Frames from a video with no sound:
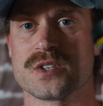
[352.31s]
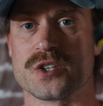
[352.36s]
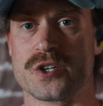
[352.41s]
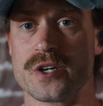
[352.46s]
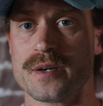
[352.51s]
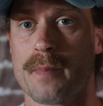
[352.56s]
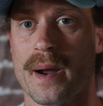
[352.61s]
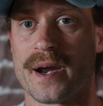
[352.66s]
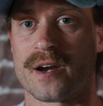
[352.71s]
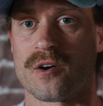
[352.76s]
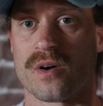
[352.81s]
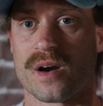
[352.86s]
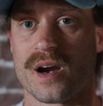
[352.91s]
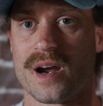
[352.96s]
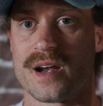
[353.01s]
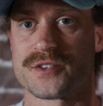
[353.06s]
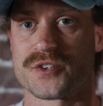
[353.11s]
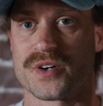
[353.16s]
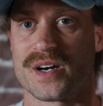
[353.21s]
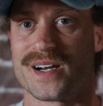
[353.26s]
good micro
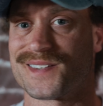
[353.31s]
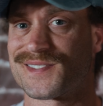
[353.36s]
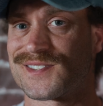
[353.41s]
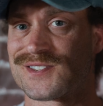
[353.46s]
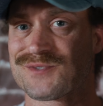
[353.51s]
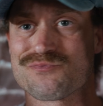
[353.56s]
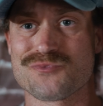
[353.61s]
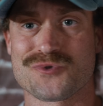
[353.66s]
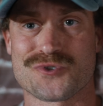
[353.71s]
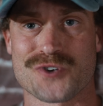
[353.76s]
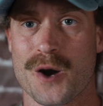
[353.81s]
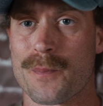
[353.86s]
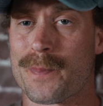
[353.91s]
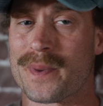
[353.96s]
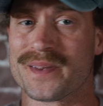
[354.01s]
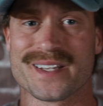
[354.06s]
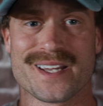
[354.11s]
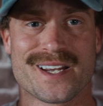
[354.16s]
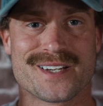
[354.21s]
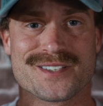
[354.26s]
contrast, sharp
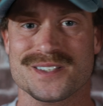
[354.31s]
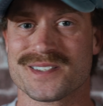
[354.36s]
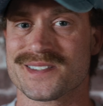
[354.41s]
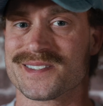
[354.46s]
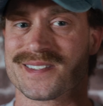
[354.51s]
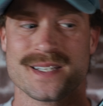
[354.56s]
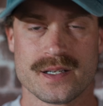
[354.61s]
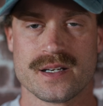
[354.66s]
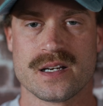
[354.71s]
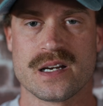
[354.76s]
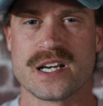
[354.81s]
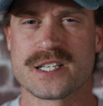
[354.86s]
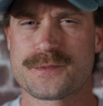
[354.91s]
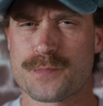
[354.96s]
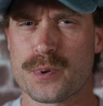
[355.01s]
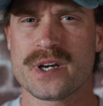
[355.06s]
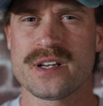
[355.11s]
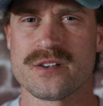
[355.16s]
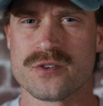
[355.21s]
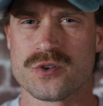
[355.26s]
on the edges. It's
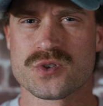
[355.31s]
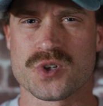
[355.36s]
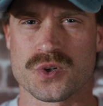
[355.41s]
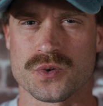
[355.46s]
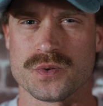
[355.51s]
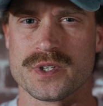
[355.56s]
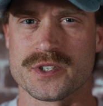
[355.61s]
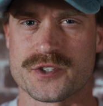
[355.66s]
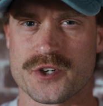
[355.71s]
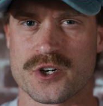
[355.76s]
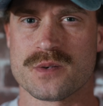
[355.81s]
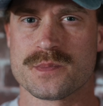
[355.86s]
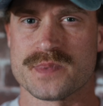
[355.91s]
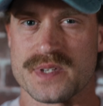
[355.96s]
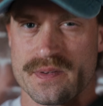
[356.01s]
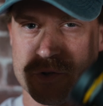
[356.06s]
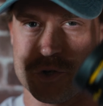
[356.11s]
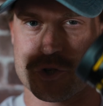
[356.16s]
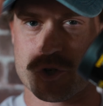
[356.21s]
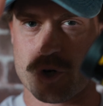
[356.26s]
pretty neutral in the terms
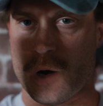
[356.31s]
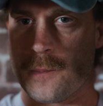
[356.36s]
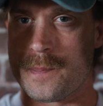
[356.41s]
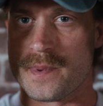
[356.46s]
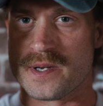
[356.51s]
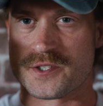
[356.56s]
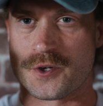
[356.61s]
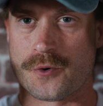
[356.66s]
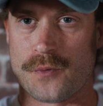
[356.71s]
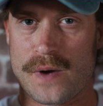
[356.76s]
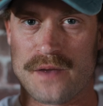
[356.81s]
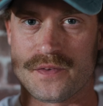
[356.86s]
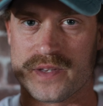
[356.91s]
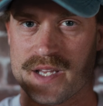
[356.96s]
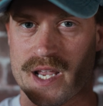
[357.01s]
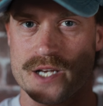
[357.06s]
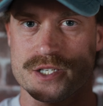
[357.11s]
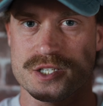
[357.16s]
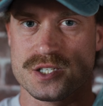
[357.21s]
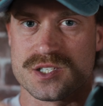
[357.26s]
of the sharpness around
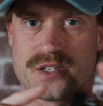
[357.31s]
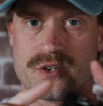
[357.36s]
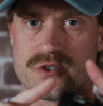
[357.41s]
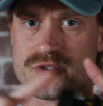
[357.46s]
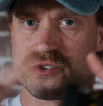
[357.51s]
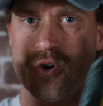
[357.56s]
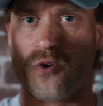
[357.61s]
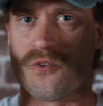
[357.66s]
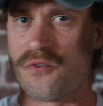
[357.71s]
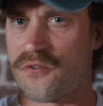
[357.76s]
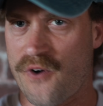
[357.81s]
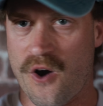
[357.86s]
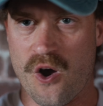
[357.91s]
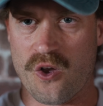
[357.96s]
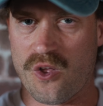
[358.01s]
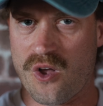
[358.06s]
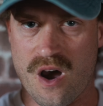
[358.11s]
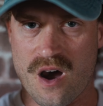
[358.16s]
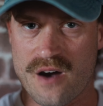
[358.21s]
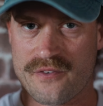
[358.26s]
the edges. There's no
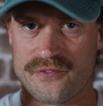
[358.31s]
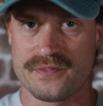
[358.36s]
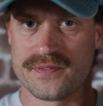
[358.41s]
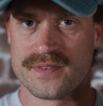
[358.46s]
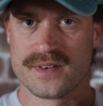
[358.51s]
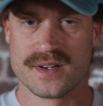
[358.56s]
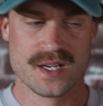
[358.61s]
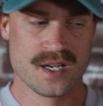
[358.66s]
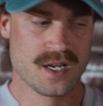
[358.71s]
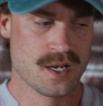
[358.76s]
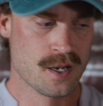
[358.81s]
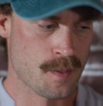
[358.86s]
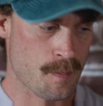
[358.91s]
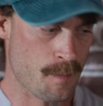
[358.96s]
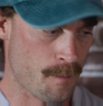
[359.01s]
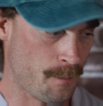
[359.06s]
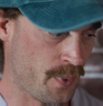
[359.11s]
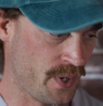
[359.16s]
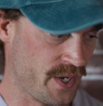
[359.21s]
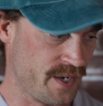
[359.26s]
fall off,
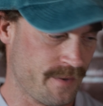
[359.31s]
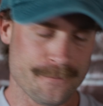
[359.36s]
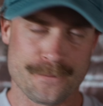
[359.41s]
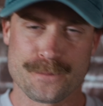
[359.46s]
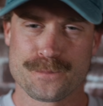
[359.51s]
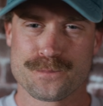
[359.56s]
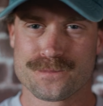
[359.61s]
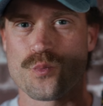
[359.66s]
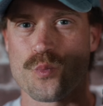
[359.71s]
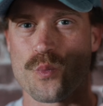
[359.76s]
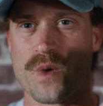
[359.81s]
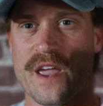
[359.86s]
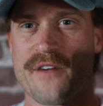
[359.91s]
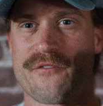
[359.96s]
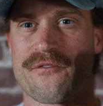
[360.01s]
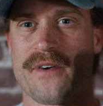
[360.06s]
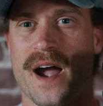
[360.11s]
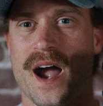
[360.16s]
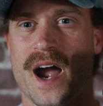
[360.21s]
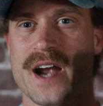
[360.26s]
but if
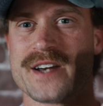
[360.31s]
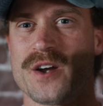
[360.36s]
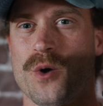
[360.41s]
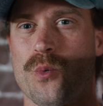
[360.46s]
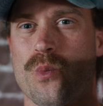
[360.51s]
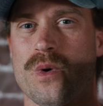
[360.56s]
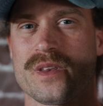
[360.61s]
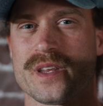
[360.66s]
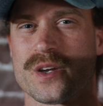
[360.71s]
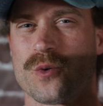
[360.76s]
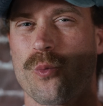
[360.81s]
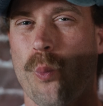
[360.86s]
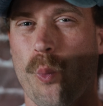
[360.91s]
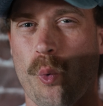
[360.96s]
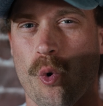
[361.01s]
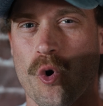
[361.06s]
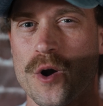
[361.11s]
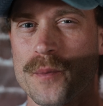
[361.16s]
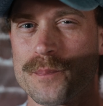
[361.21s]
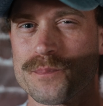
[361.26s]
I don't want like
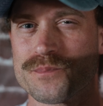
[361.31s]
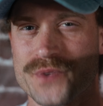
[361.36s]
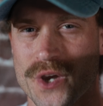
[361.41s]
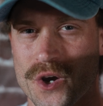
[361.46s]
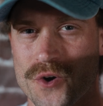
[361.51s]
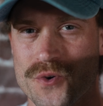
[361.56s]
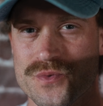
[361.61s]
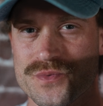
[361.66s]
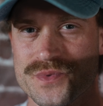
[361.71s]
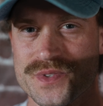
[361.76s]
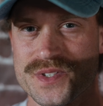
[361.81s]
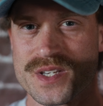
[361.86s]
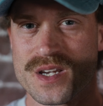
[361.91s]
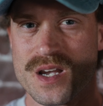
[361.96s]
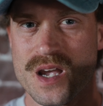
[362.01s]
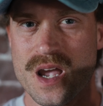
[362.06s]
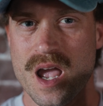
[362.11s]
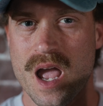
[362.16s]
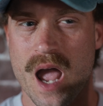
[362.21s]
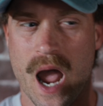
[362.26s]
warm tones,
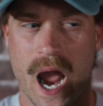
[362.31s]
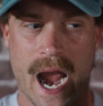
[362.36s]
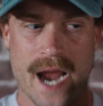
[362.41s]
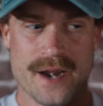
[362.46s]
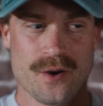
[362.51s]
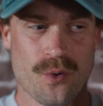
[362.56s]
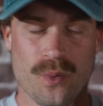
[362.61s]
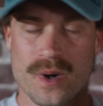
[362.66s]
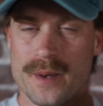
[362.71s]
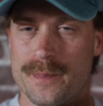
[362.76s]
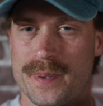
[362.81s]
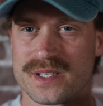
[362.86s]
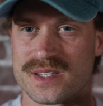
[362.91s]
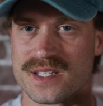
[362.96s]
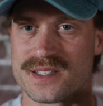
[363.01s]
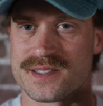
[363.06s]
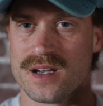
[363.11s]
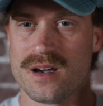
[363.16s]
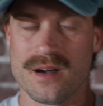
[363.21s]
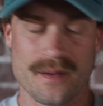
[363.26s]
I don't want to pick
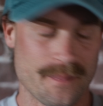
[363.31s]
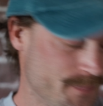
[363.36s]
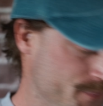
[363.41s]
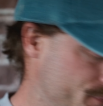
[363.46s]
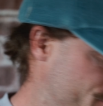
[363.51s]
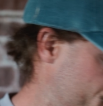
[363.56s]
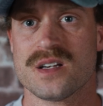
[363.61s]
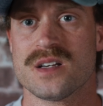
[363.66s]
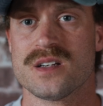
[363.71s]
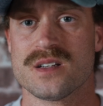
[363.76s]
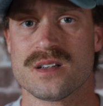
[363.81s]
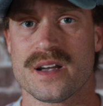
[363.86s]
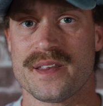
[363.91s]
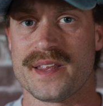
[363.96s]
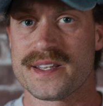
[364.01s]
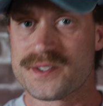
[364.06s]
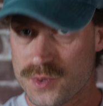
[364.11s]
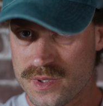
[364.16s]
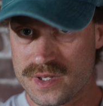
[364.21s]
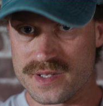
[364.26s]
this up. And
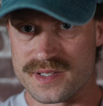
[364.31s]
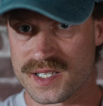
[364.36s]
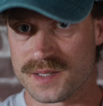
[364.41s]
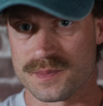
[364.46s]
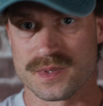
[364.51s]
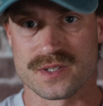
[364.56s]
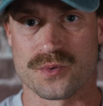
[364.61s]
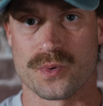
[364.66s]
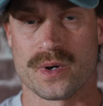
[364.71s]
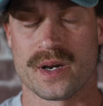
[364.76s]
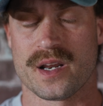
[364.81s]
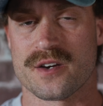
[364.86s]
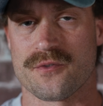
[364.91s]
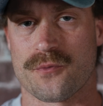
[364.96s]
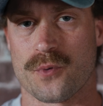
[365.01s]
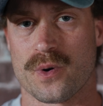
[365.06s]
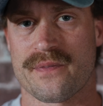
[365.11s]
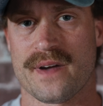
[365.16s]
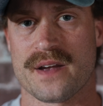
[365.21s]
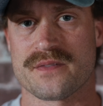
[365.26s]
that's where the Sigma 28 to
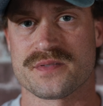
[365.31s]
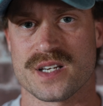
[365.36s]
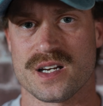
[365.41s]
45